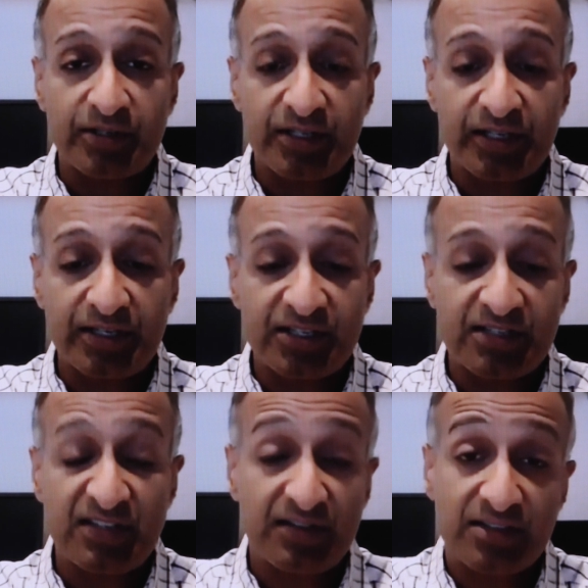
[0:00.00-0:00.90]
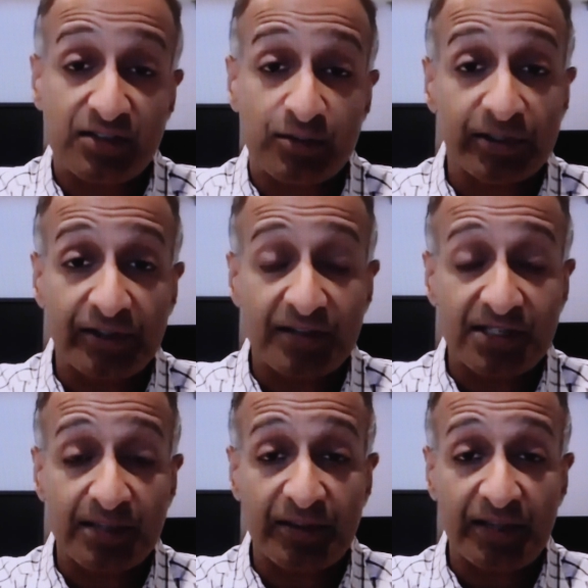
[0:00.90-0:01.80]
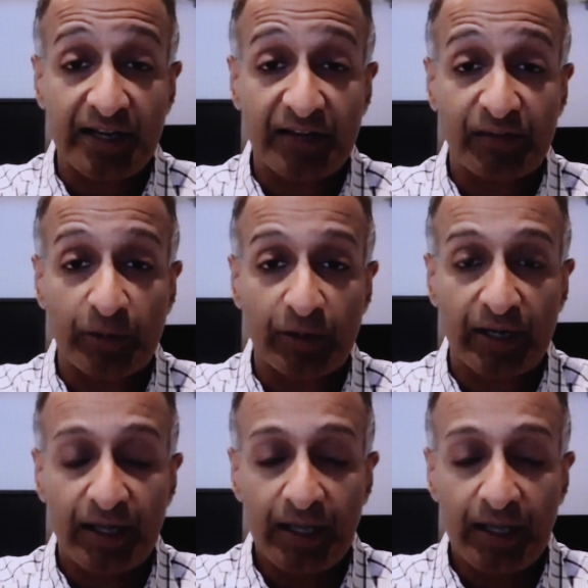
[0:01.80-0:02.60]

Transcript: and you can just see this is really the tip of the iceberg.